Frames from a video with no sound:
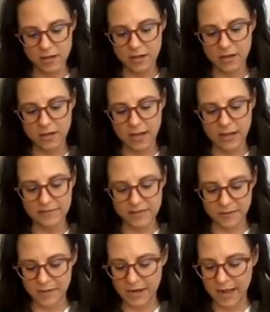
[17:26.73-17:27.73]
I have
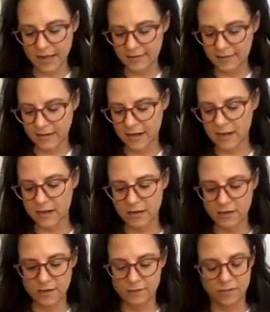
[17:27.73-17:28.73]
some knots that I
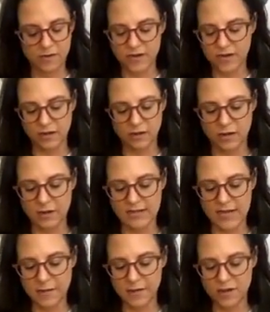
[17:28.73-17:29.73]
put in a long
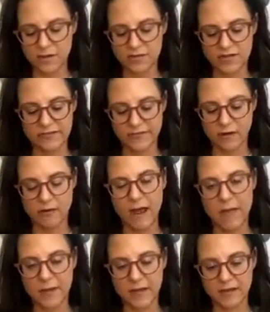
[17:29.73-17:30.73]
time ago just for
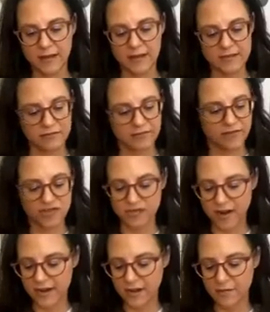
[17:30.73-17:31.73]
grabbing knots or for
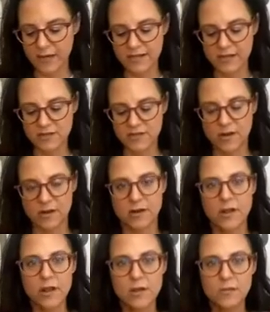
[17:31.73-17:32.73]
training reasons. You can
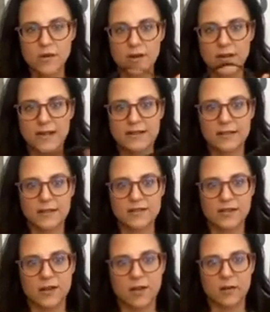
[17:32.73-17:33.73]
put knots in so
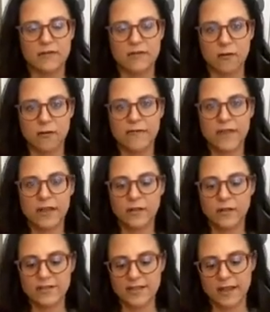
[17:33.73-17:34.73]
you know what 4 feet
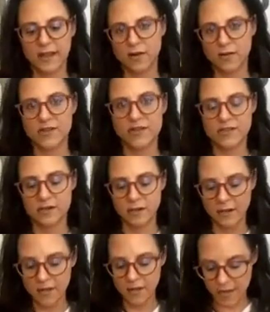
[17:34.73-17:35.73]
looks like, or just to
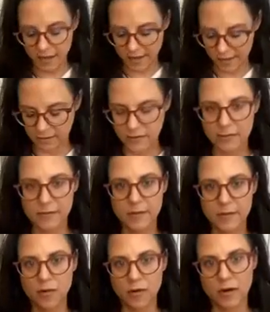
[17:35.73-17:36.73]
get a little
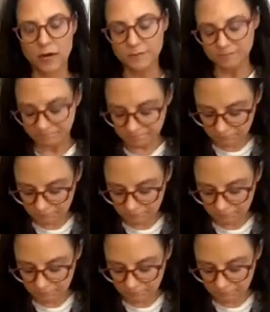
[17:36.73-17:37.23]
bit more